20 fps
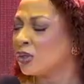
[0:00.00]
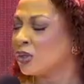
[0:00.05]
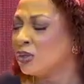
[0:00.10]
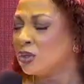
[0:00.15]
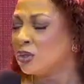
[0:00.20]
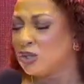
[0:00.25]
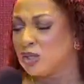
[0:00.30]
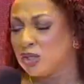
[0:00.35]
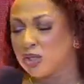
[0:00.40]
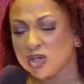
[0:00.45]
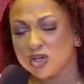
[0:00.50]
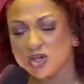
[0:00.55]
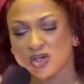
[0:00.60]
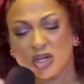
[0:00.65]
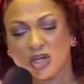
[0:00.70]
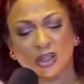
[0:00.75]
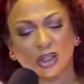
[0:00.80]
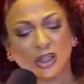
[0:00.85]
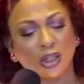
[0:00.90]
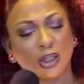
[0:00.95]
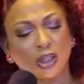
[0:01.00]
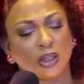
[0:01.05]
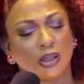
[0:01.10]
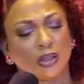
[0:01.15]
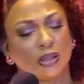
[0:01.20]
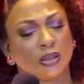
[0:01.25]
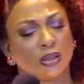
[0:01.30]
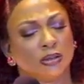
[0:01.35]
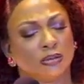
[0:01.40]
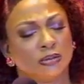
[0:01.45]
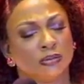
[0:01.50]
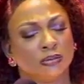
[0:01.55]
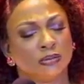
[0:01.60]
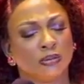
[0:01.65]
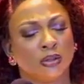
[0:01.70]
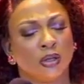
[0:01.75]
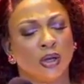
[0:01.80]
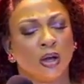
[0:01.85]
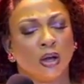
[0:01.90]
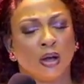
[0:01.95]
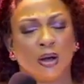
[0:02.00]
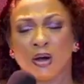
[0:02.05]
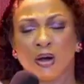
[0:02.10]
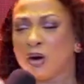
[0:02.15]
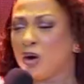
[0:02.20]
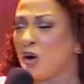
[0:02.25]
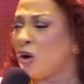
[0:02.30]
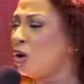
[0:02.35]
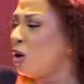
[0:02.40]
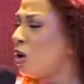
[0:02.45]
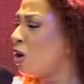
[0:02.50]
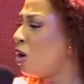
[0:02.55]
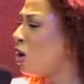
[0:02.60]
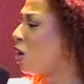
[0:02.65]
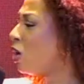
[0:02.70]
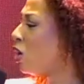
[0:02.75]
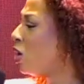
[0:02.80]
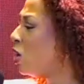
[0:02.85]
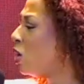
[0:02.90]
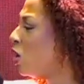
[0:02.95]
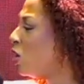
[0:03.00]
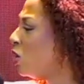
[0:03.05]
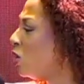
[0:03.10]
is the King of